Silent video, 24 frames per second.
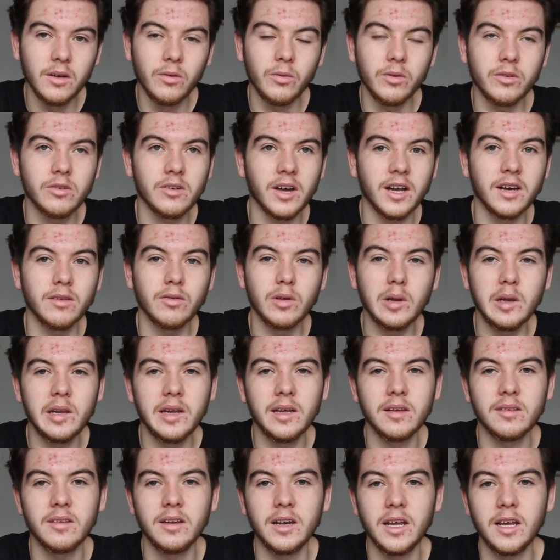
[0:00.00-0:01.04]
which kind of
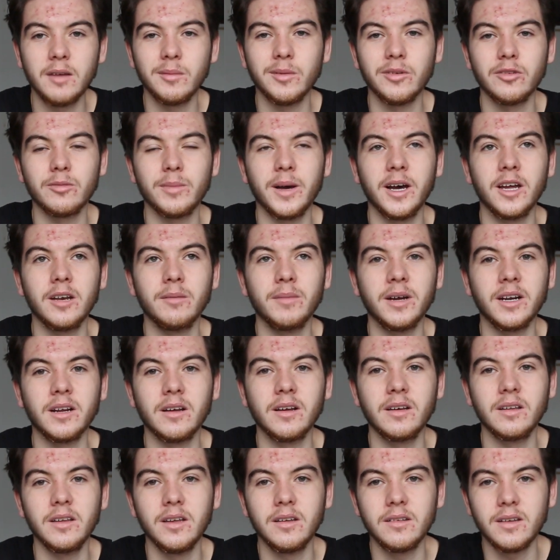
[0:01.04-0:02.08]
clears the name of Spider-Man,
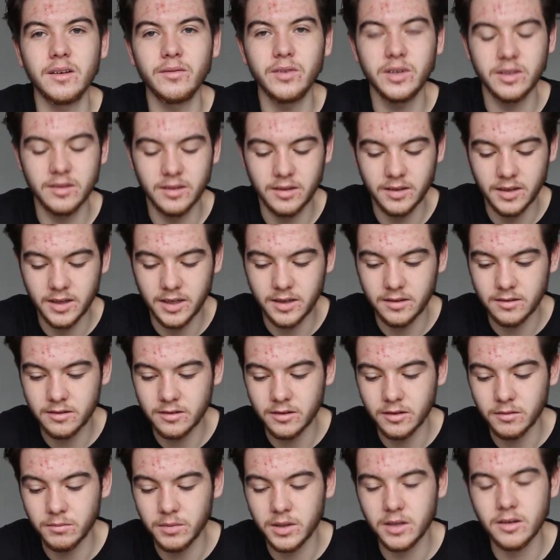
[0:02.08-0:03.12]
clears everything that he's
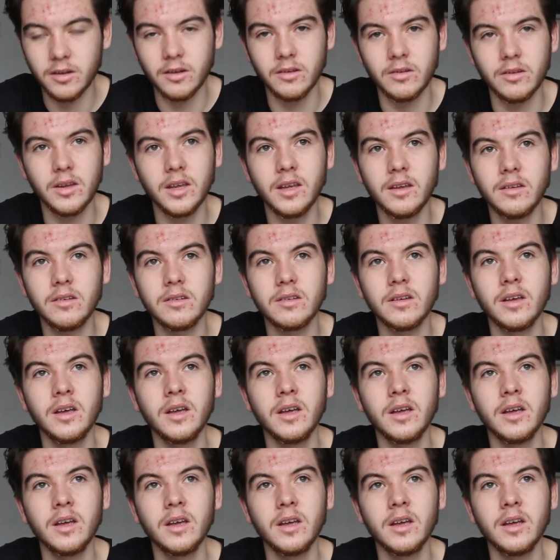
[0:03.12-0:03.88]
done, because he's